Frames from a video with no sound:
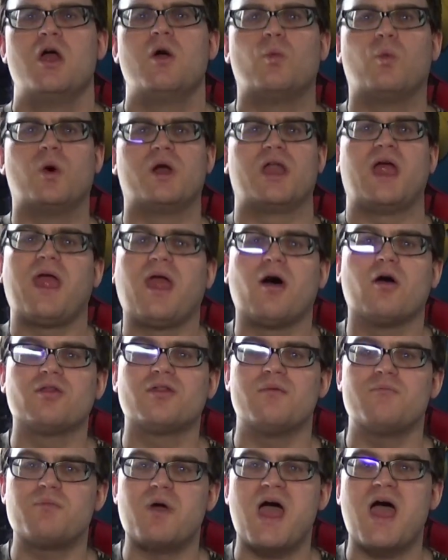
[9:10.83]
What held
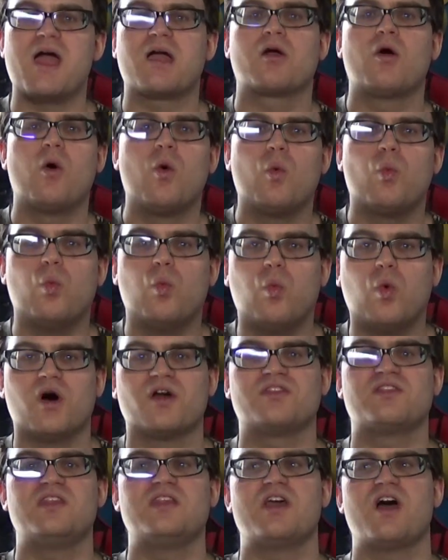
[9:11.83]
them back
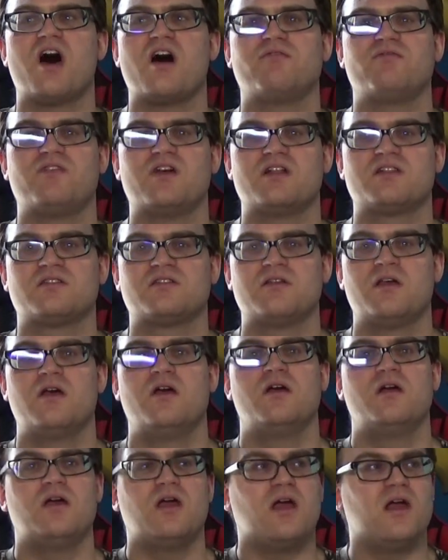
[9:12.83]
was the offense,
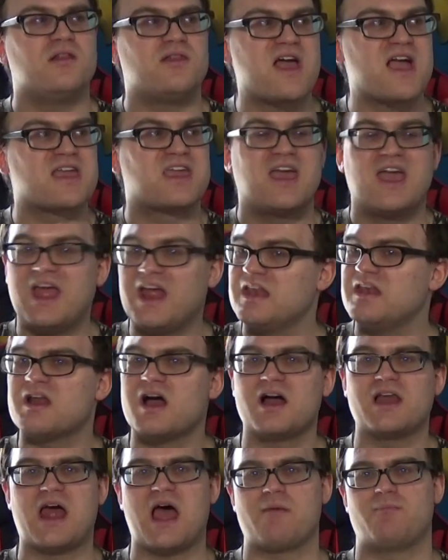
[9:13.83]
and that
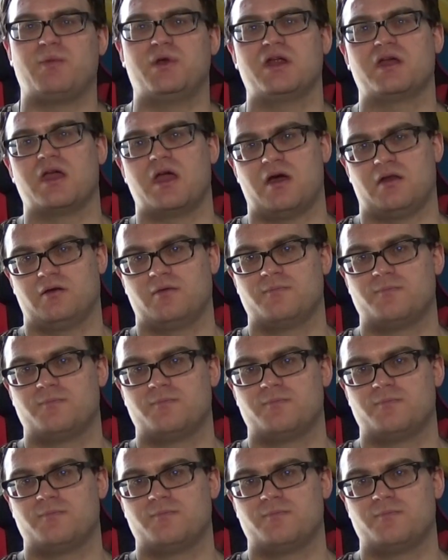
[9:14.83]
cannot happen again.